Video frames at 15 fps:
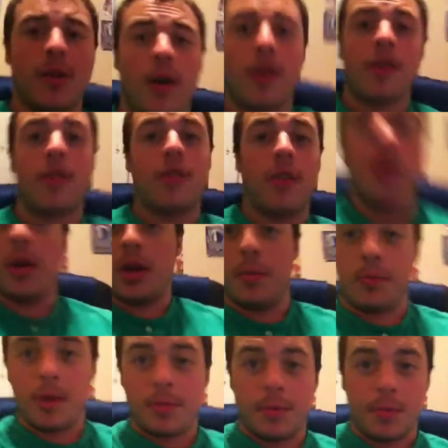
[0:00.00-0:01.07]
y'all can still hit
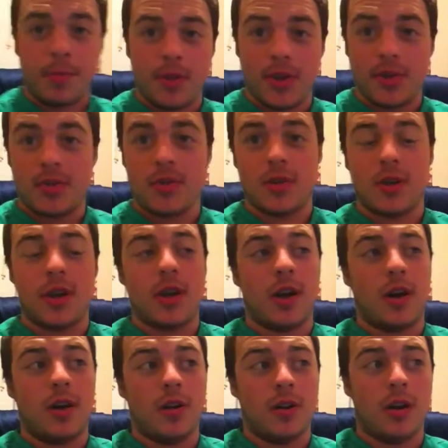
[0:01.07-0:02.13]
me up on PS3,
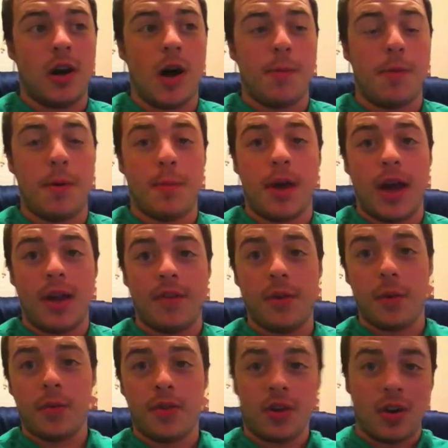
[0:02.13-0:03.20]
I'll hop on
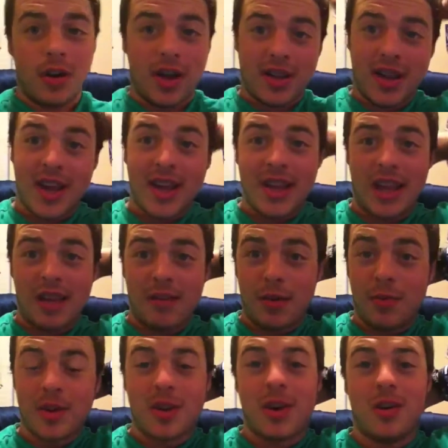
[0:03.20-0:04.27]
Battlefield with y'all. I kinda gave
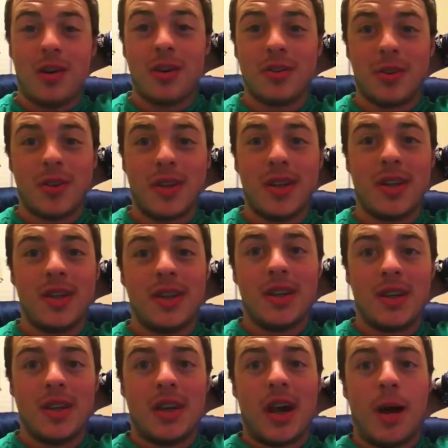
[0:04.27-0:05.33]
up on Call of Duty.
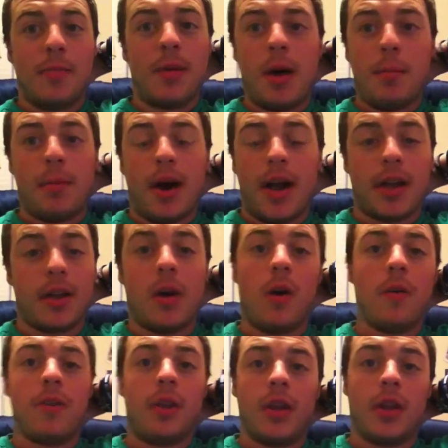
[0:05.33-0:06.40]
I'm not buying
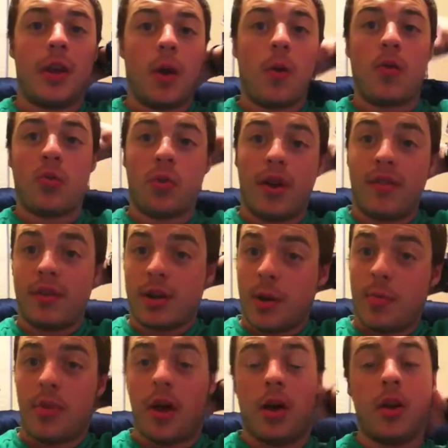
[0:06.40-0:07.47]
Call of Duty Ghosts whenever it
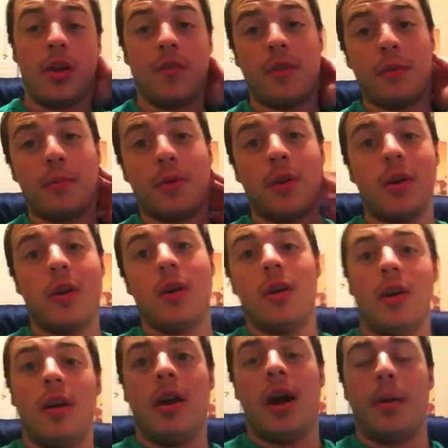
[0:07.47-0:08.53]
comes out in November.
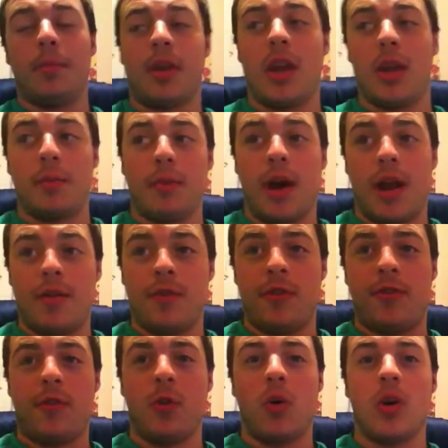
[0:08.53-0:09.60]
I'm getting
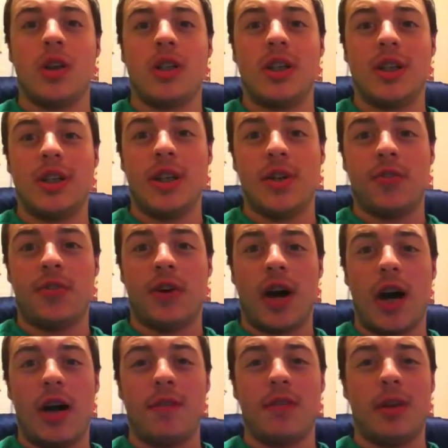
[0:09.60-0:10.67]
Battlefield 4, GTA
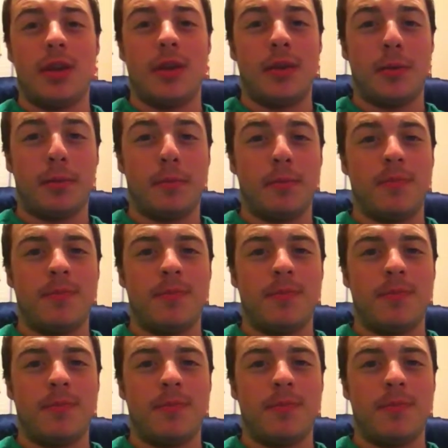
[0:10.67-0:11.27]
5, and